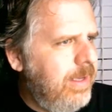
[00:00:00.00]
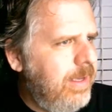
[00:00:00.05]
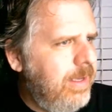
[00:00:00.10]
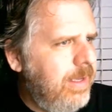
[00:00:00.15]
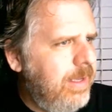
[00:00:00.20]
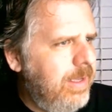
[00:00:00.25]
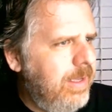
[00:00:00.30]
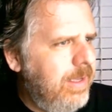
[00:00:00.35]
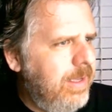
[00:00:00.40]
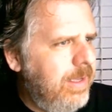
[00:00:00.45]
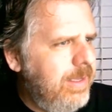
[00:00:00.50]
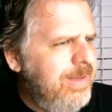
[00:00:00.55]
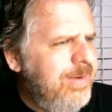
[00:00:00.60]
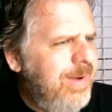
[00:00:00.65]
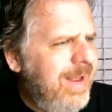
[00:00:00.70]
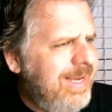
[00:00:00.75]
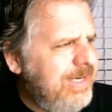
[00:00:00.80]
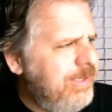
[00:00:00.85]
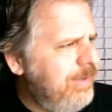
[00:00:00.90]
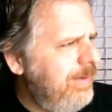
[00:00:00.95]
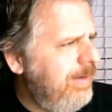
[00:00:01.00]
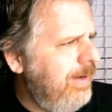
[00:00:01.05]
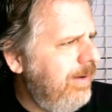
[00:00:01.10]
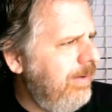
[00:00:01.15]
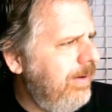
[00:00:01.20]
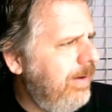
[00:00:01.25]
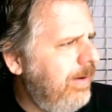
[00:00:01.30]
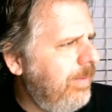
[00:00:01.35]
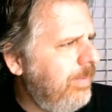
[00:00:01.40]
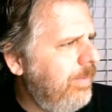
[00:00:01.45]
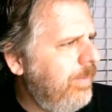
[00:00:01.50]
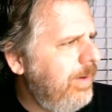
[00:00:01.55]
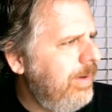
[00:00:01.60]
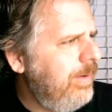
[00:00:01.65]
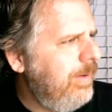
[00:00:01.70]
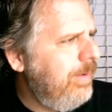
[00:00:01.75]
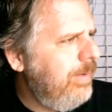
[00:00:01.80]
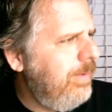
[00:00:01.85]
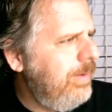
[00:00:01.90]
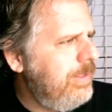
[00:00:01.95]
uh, you know, actually, no, no, no. We're
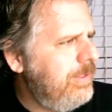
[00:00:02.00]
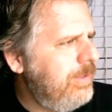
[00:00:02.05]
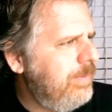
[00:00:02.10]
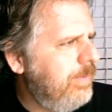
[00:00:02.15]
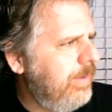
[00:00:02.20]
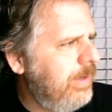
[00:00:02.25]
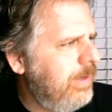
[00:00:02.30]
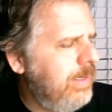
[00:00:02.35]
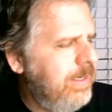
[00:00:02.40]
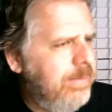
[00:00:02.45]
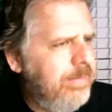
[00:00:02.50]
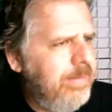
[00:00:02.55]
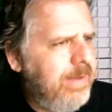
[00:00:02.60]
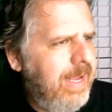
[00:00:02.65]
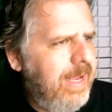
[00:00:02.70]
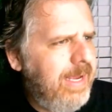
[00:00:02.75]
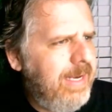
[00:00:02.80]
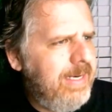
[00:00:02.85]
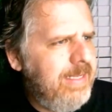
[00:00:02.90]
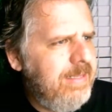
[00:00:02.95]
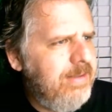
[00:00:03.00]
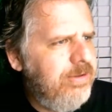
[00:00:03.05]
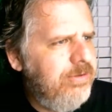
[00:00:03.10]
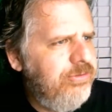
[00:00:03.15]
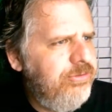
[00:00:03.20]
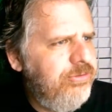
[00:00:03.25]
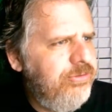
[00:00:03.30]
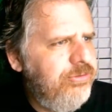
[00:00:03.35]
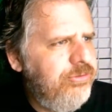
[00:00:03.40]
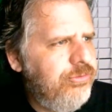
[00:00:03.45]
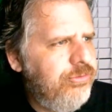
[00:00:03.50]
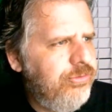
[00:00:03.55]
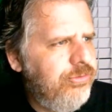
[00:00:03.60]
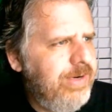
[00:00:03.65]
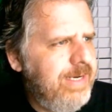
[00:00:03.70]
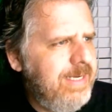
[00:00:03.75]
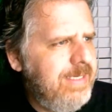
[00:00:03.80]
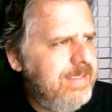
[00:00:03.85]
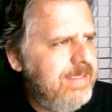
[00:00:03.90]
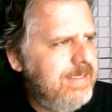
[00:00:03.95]
going to we're going to add in the
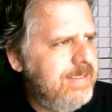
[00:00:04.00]
strings